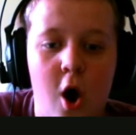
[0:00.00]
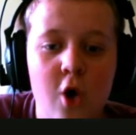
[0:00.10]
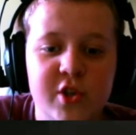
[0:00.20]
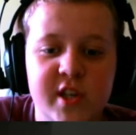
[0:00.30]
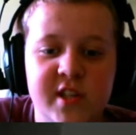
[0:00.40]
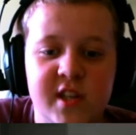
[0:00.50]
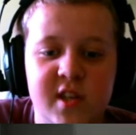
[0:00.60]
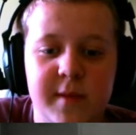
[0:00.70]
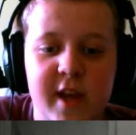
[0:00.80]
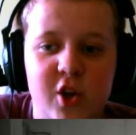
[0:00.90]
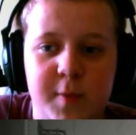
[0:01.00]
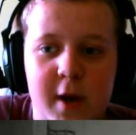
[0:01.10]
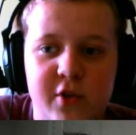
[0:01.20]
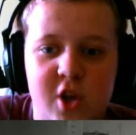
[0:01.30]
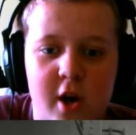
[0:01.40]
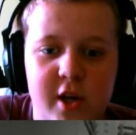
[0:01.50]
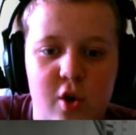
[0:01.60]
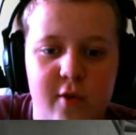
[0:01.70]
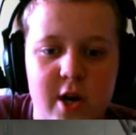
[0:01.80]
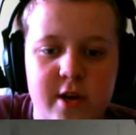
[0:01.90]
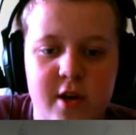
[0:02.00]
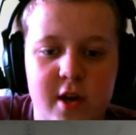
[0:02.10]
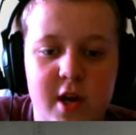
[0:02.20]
Oh, she just said something else, but I was talking over it.